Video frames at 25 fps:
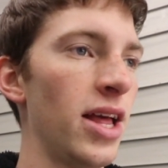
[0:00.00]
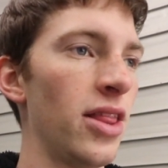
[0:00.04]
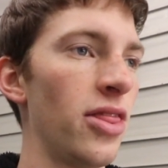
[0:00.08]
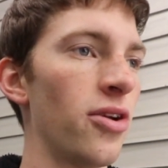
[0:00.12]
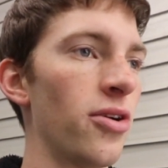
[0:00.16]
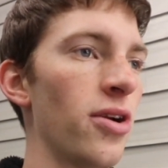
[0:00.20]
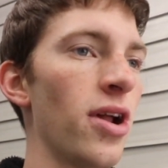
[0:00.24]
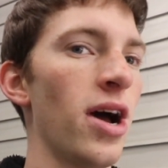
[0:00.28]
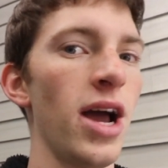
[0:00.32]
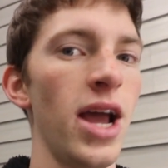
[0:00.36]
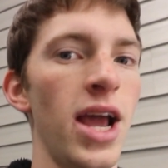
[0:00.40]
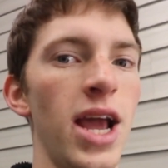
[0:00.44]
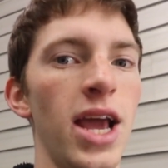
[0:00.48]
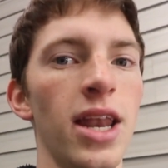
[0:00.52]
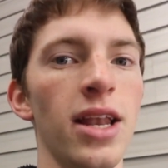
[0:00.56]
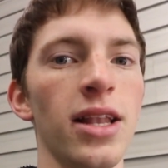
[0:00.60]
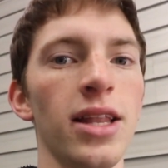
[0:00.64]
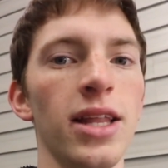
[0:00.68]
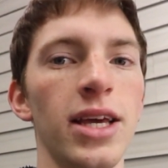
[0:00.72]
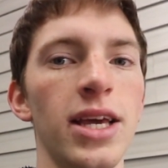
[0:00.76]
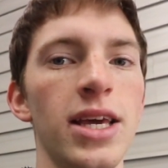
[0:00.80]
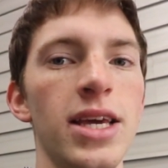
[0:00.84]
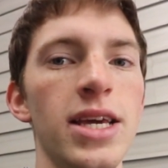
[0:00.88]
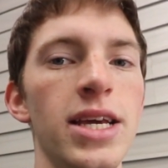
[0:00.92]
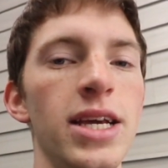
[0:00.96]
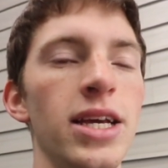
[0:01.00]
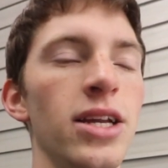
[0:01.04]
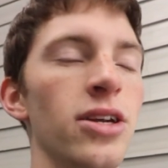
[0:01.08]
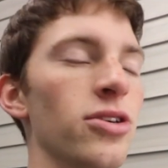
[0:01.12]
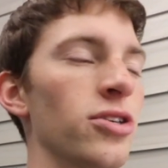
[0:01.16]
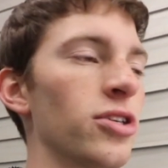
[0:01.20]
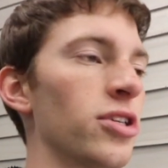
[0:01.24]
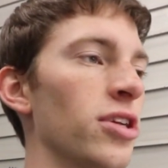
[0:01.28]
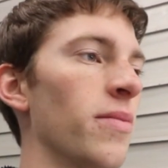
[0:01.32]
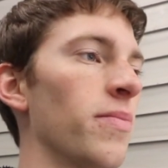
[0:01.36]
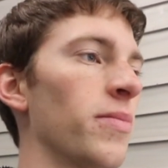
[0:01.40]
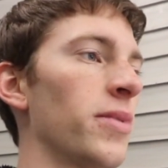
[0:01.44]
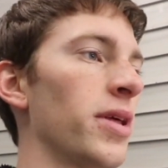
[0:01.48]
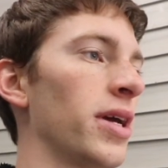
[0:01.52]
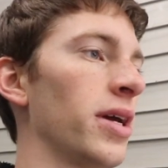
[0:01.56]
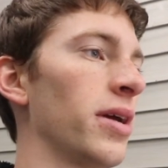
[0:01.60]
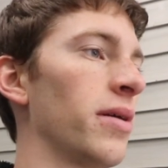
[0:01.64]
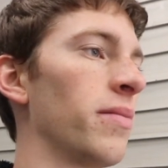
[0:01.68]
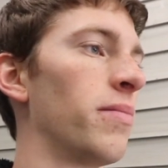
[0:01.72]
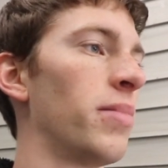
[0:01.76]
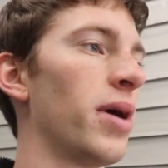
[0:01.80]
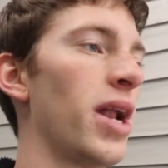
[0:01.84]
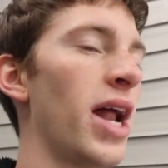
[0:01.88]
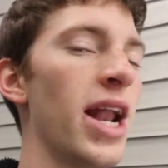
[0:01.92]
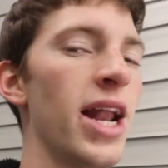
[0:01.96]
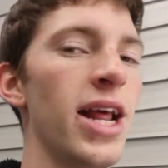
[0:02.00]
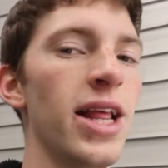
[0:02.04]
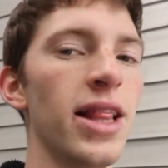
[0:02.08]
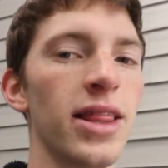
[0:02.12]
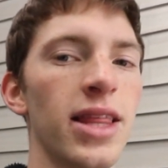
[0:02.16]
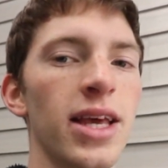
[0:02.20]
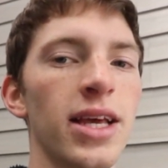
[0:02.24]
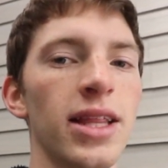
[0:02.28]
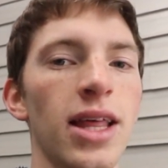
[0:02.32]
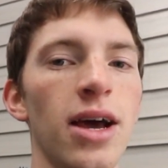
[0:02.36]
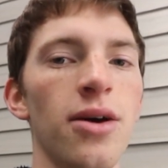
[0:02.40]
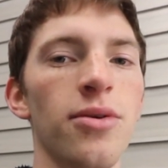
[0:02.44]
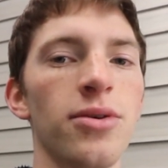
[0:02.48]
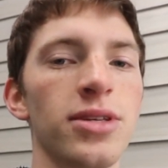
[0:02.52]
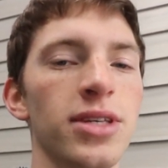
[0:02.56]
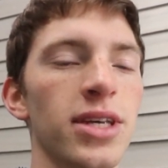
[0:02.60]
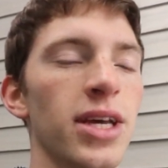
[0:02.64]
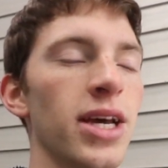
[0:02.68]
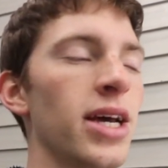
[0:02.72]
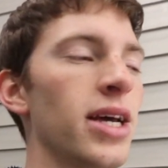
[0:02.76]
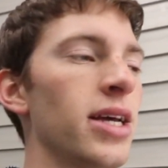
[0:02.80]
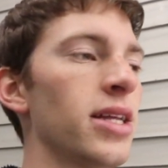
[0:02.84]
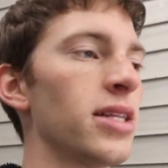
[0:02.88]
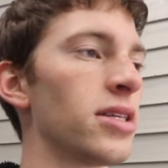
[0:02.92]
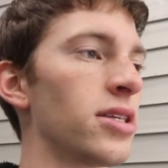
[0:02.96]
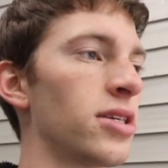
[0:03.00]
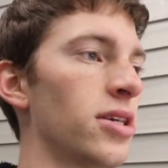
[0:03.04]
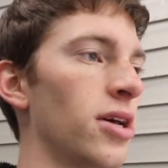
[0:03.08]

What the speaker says: they're not handling heat or something. But I didn't think that was it,